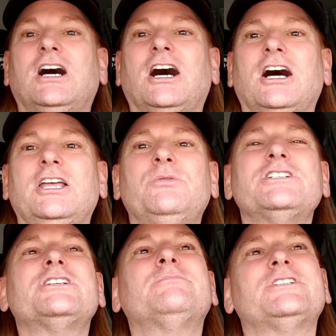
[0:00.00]
It
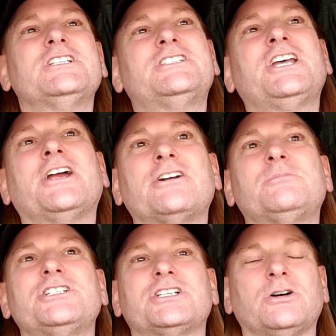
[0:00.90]
wasn't
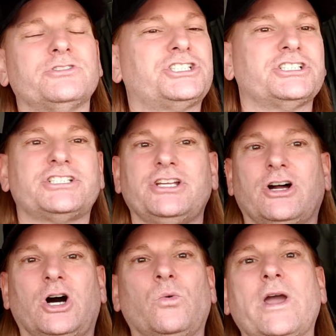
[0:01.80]
terribly slow. It was just, you
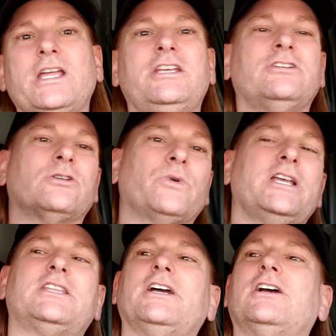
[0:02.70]
know, a wait here, a
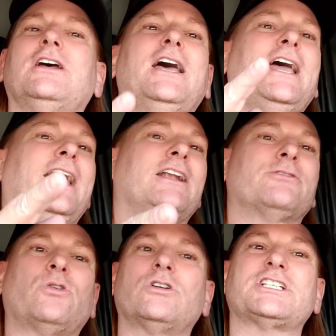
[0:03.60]
wait there, and
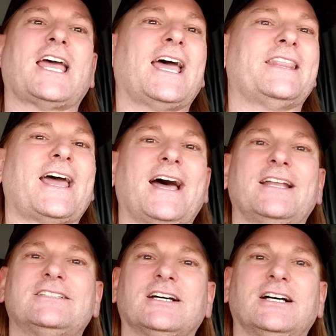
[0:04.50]
of course I had
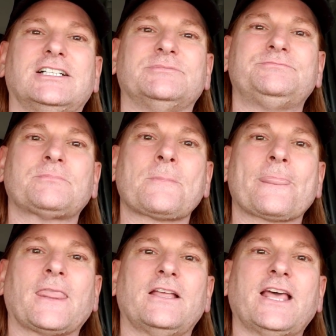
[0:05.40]

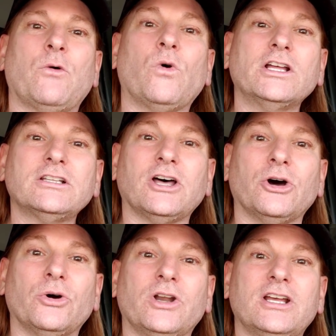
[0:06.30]
that one
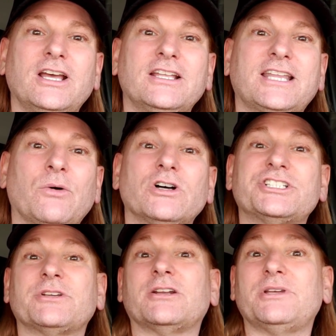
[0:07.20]
load that
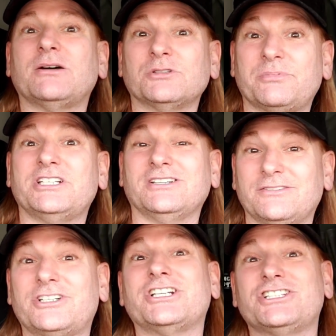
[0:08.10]
wasn't going to be able to be
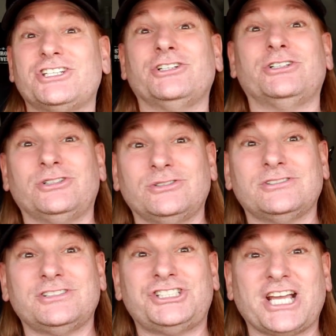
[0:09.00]
delivered until
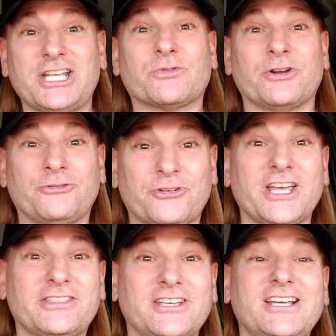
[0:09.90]
January
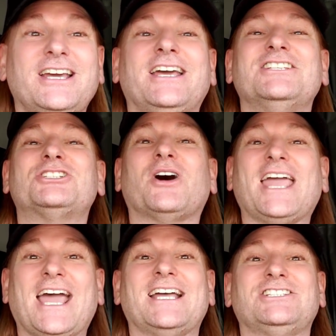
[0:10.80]
5th. And so I
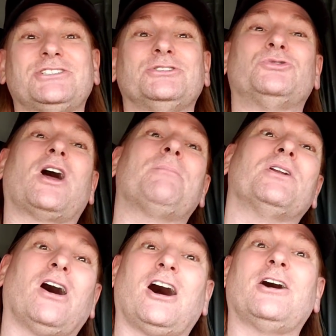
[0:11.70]
had to drop
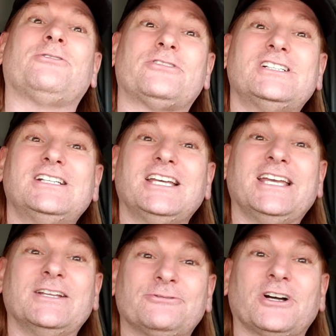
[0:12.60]
it off
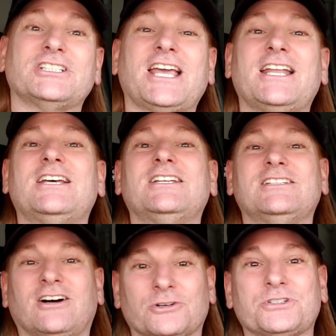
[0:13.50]
in
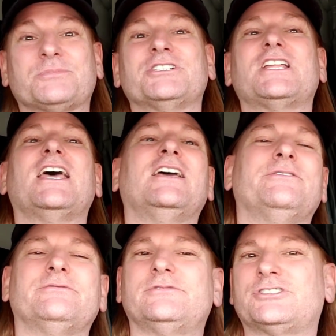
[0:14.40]
Fontana on Christmas Day
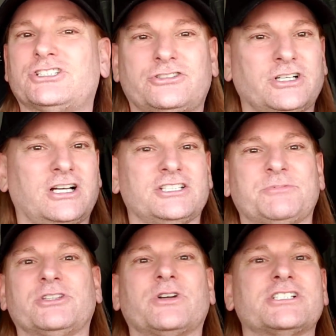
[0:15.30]
and
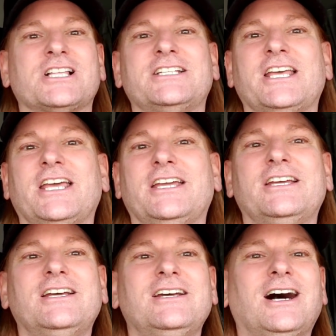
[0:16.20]
spent the rest of that day
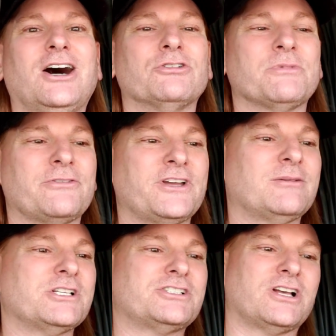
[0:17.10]
with my
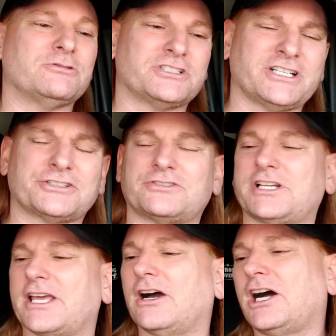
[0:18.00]
family. So that was an extra
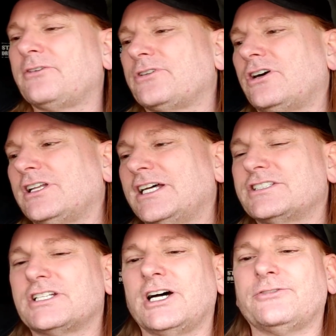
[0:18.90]
day off and all that
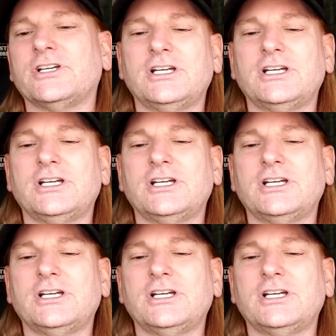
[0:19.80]
stuff.